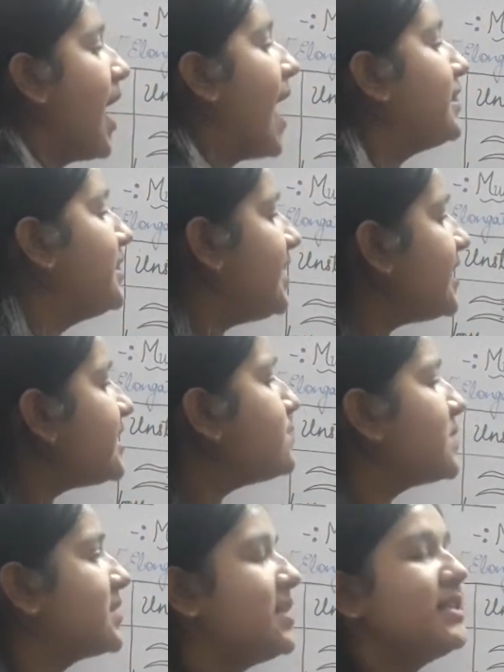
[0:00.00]
and these
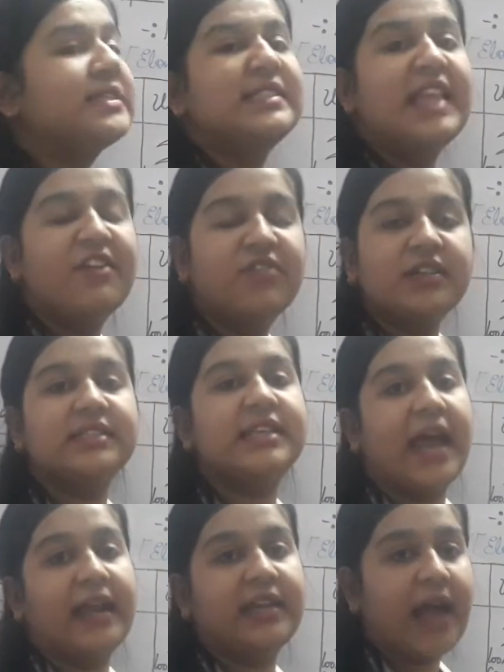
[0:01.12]
muscles never
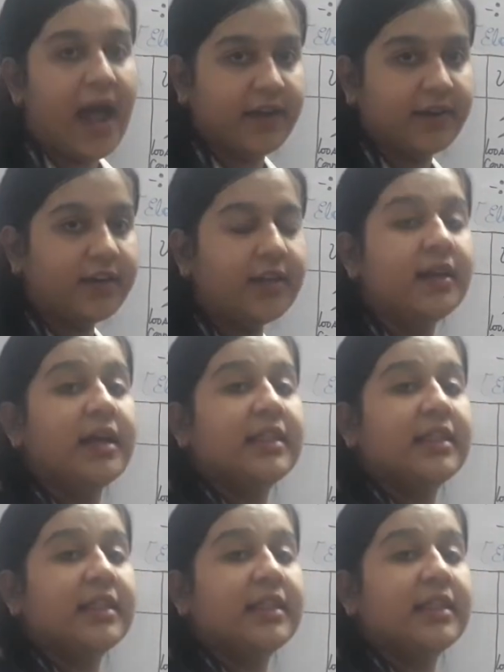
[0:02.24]
get tired.